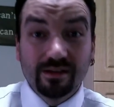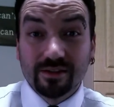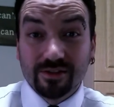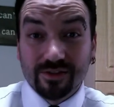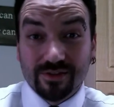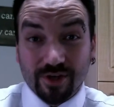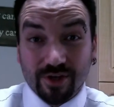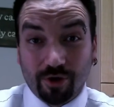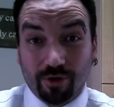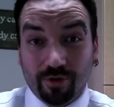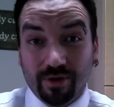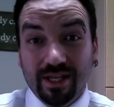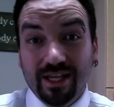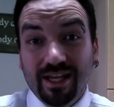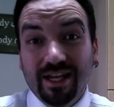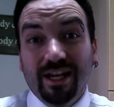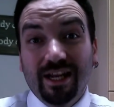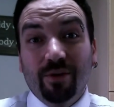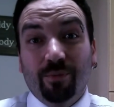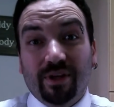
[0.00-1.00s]
So
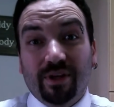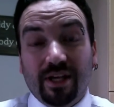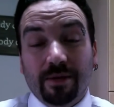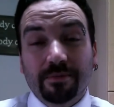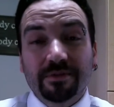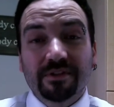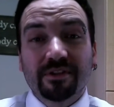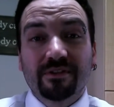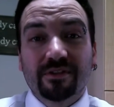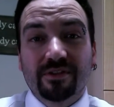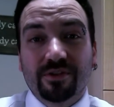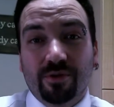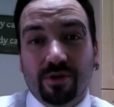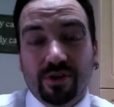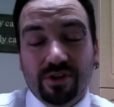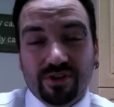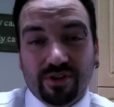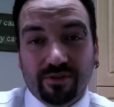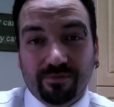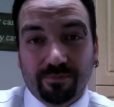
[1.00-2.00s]
when it comes to the
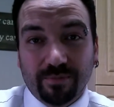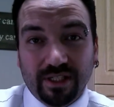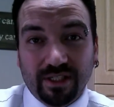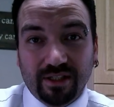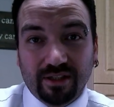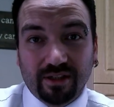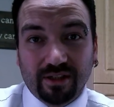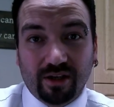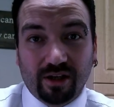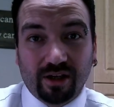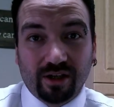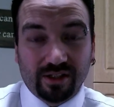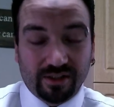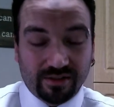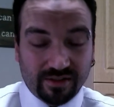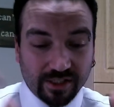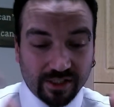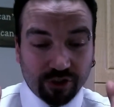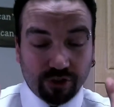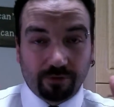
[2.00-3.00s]
storage of media on a
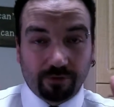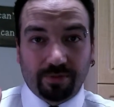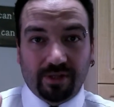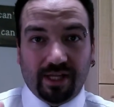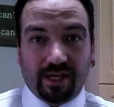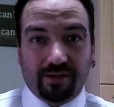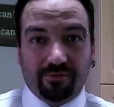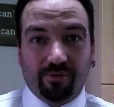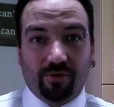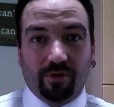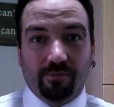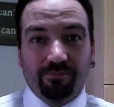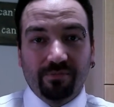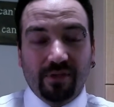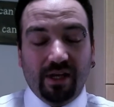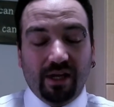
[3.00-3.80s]
digital platform,